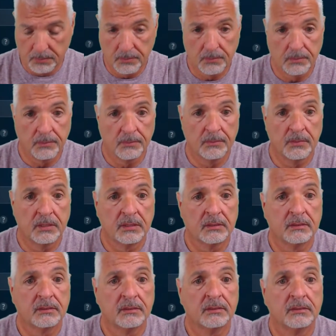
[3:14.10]

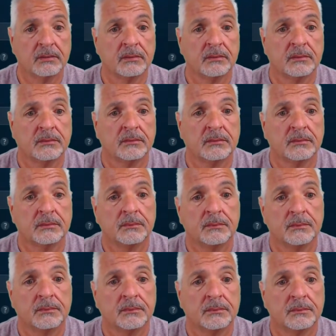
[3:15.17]

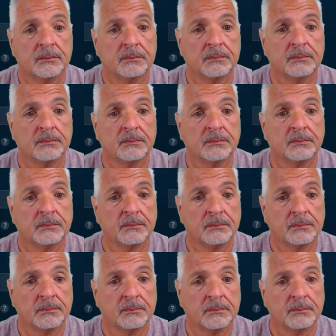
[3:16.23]

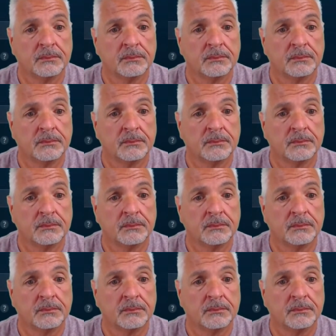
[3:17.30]
Nothing is said.